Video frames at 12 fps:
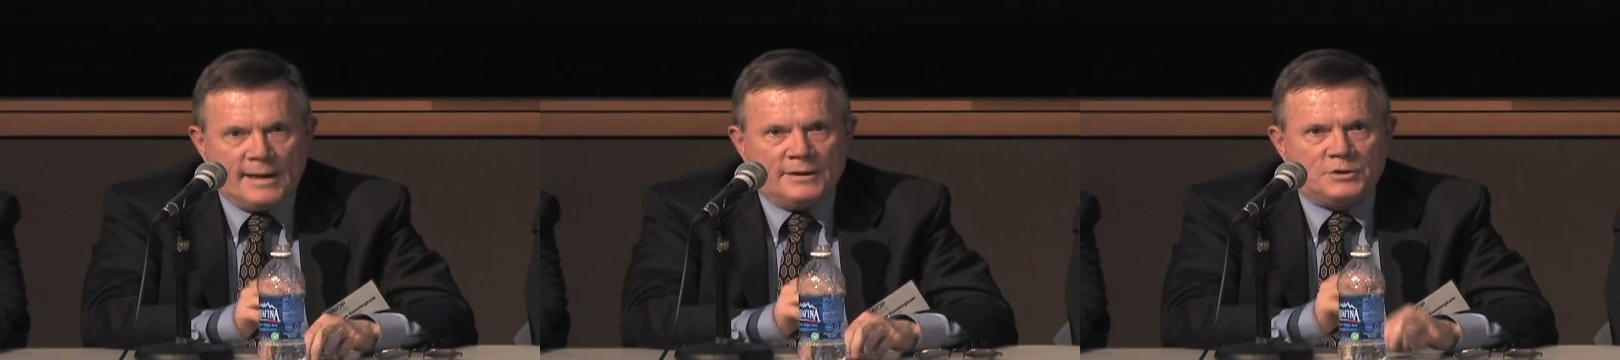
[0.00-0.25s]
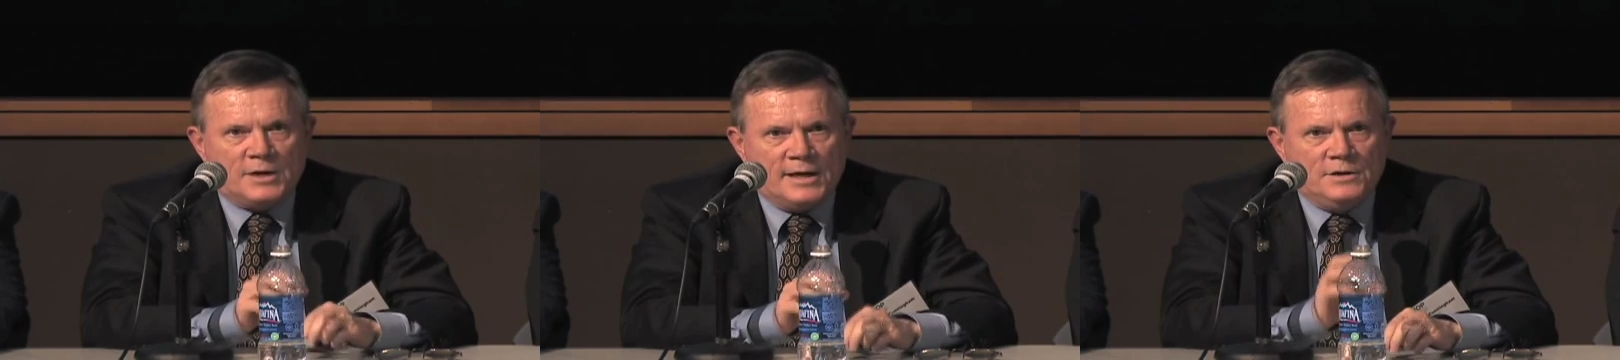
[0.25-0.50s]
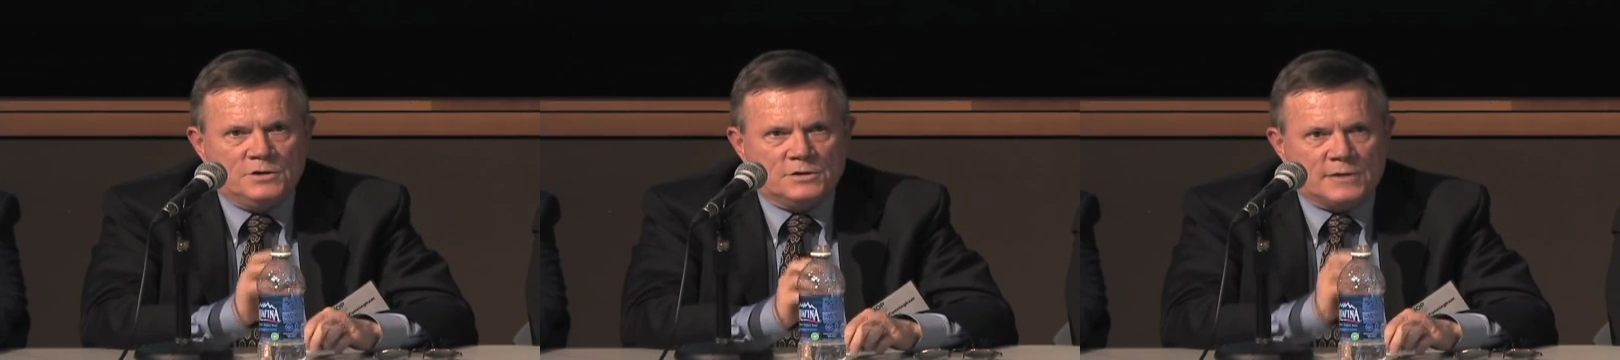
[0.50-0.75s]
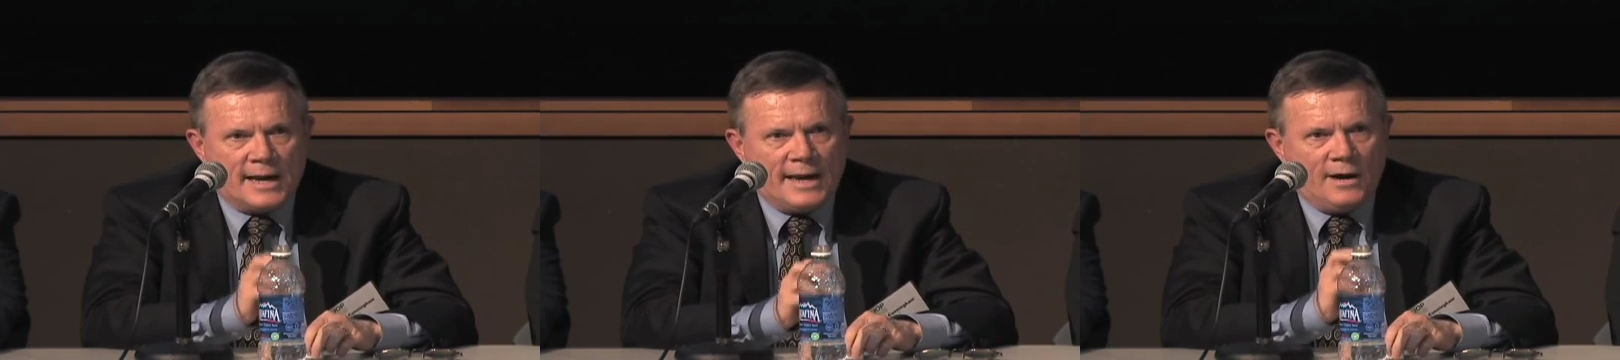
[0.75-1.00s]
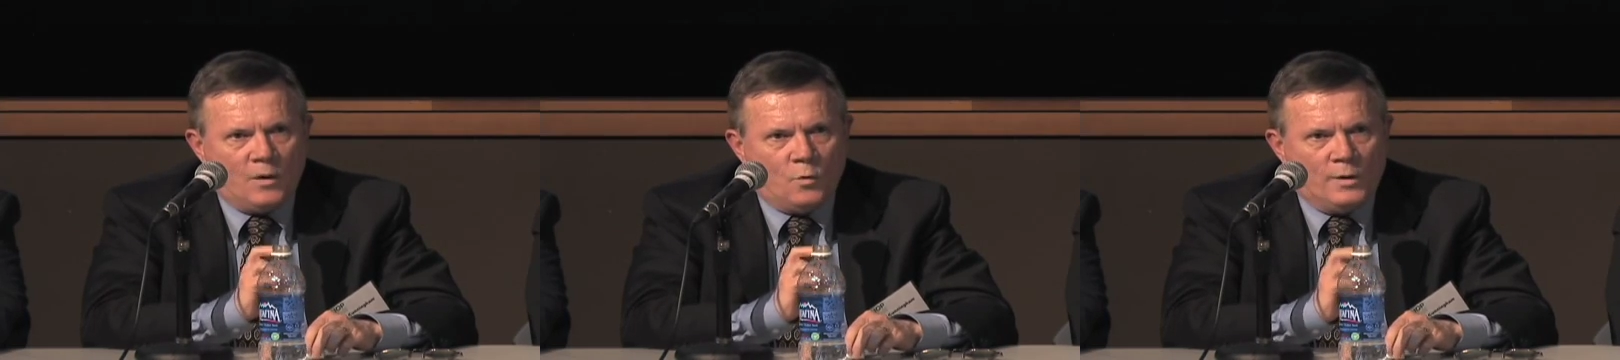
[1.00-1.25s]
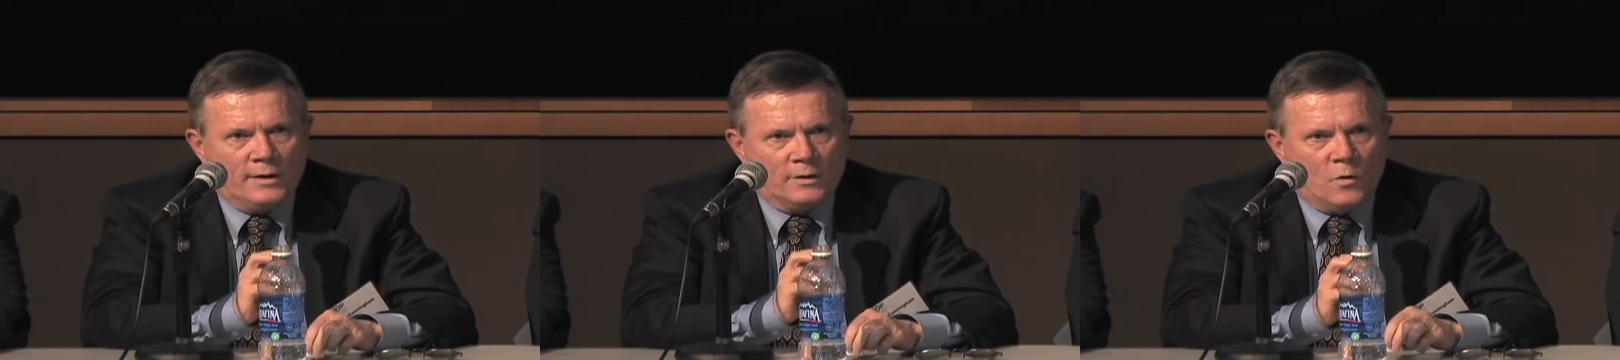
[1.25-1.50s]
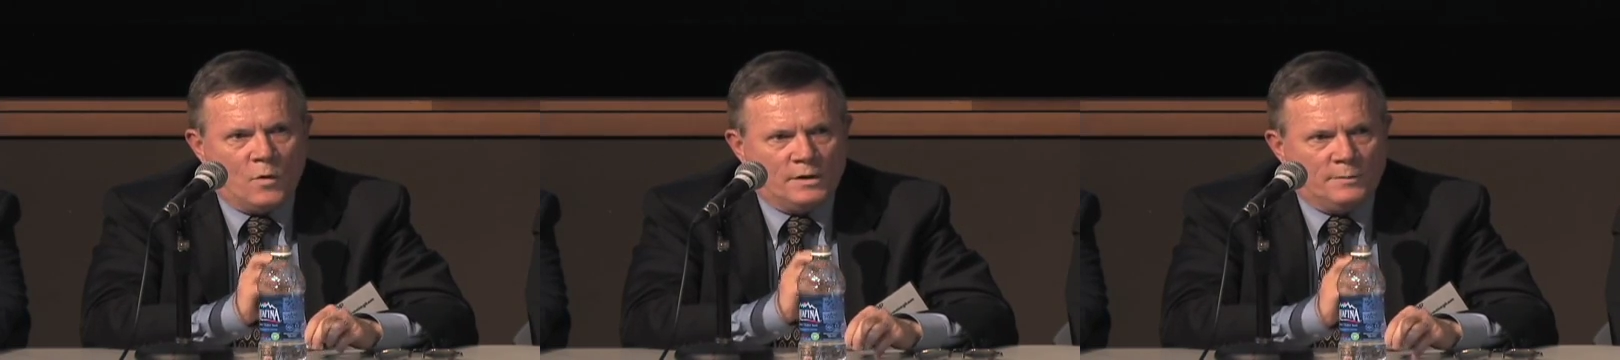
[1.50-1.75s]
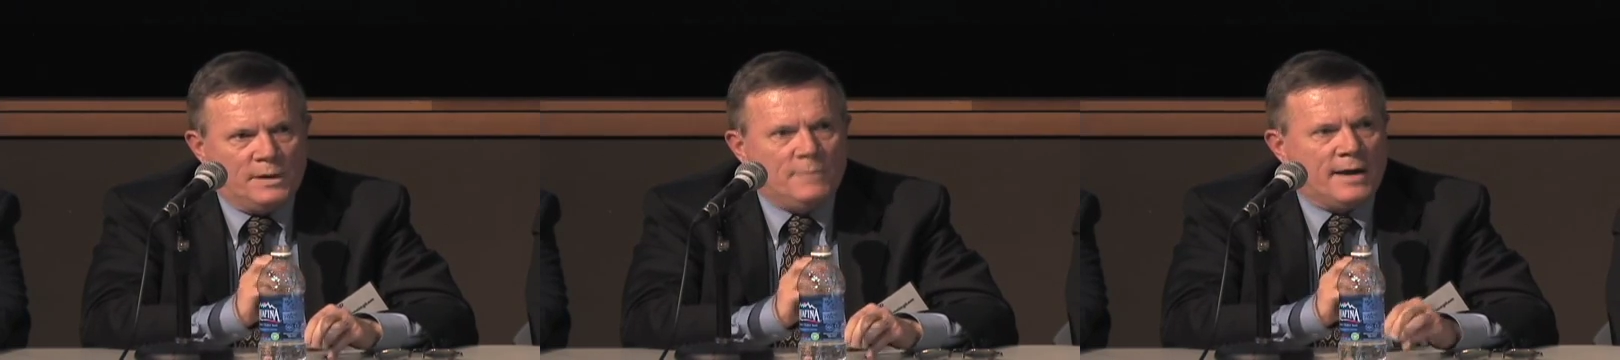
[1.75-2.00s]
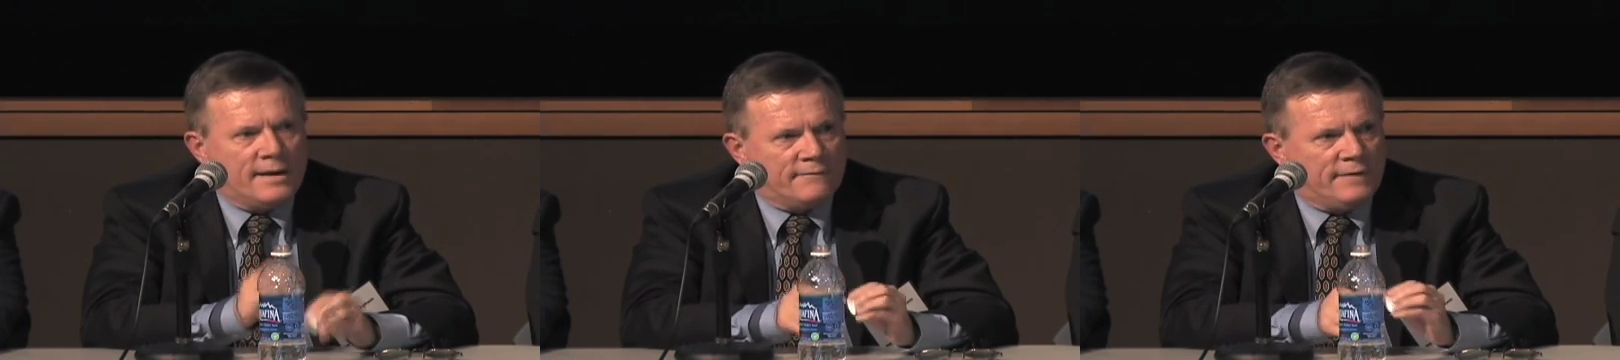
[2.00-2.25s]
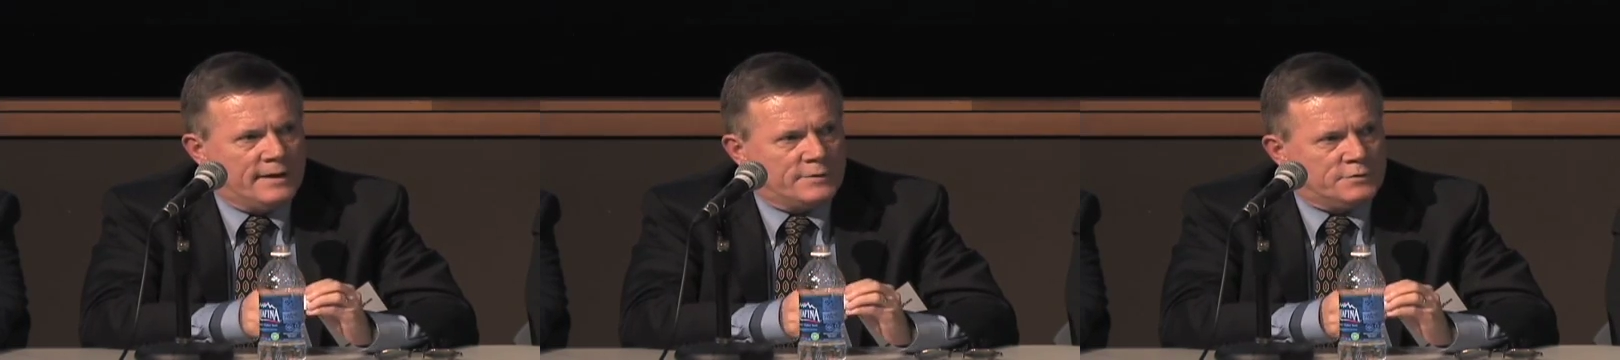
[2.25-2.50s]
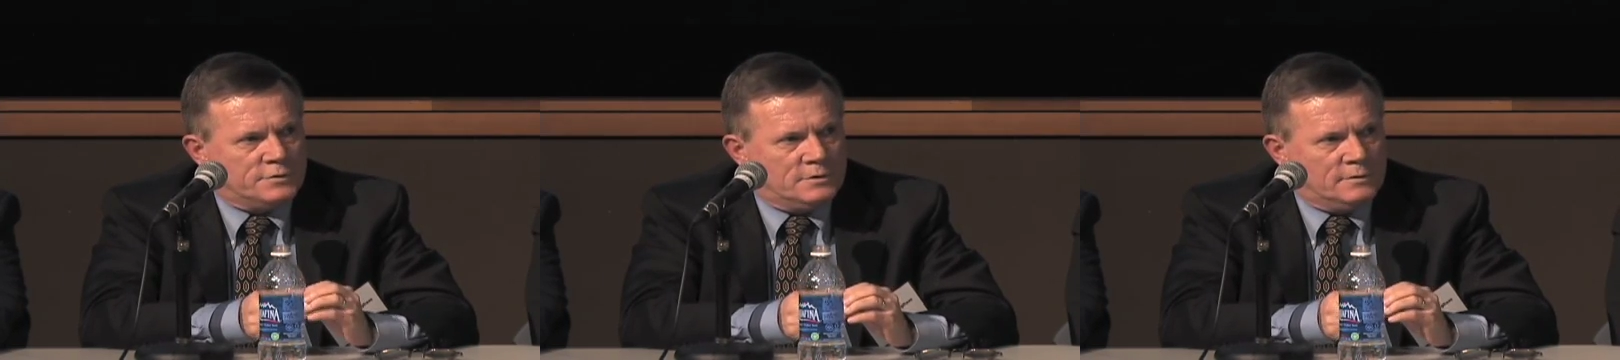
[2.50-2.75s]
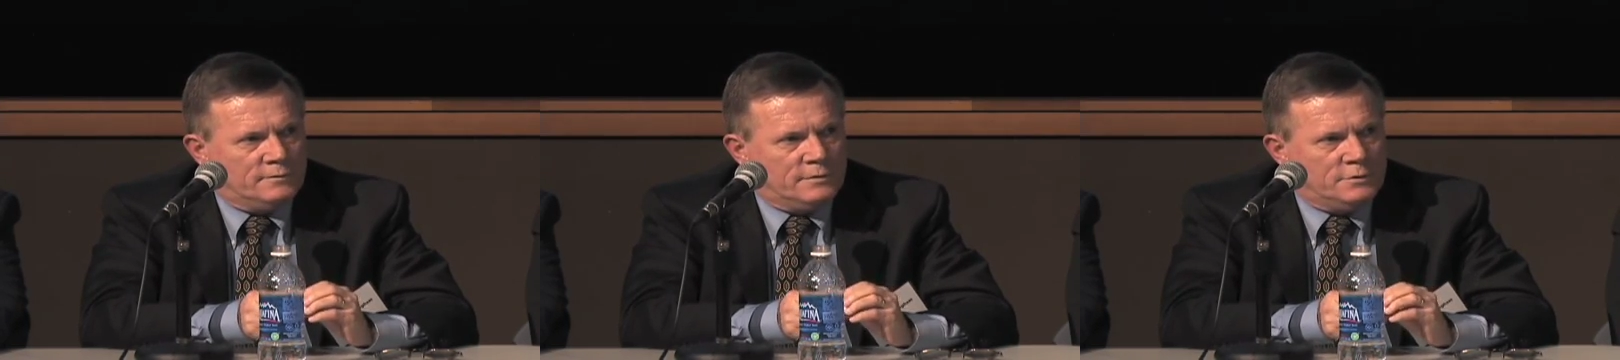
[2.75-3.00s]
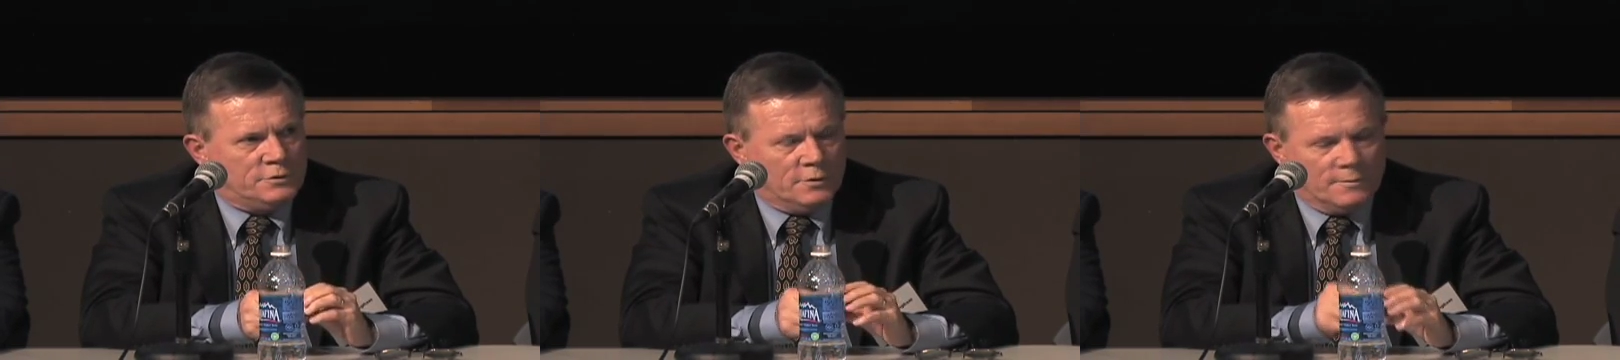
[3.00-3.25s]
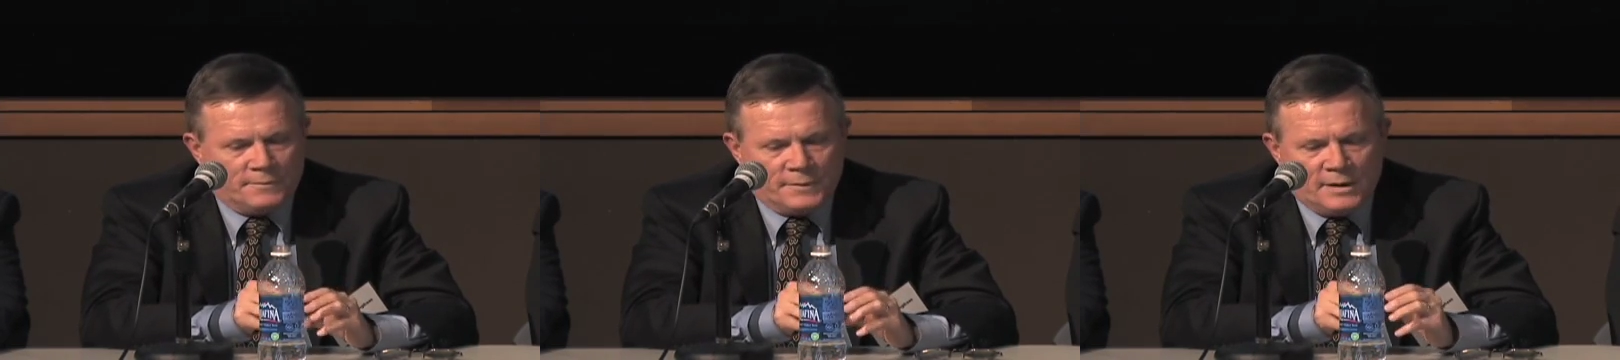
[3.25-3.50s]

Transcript: It changes how we are going to be manufacturers in the future.